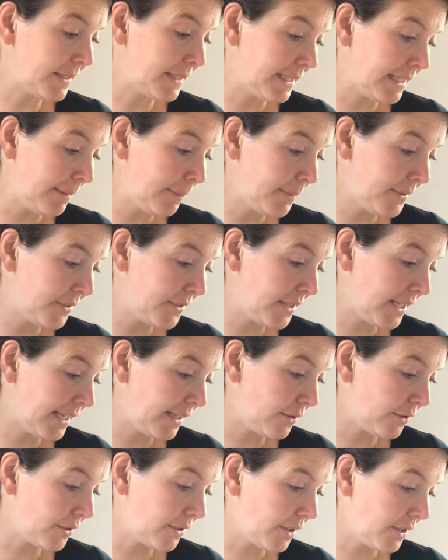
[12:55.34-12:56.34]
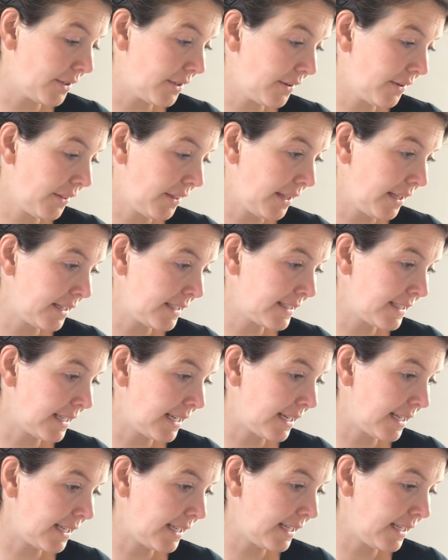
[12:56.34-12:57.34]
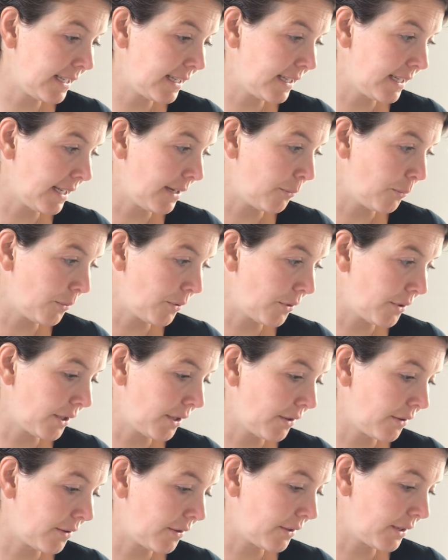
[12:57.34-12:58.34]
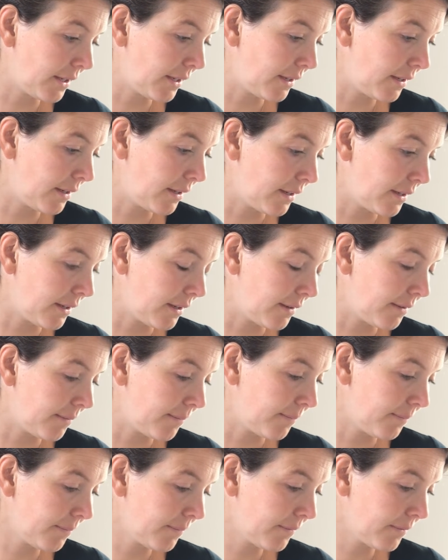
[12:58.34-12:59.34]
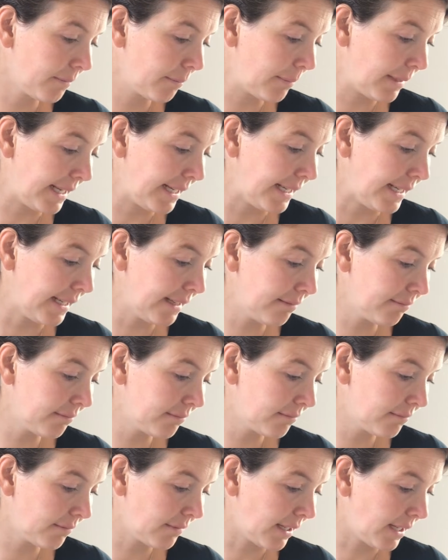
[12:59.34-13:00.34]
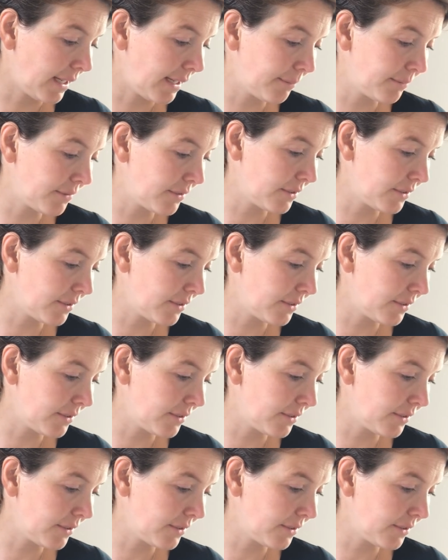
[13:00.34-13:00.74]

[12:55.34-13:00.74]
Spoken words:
tips and all other things that I am working on and planning. I'm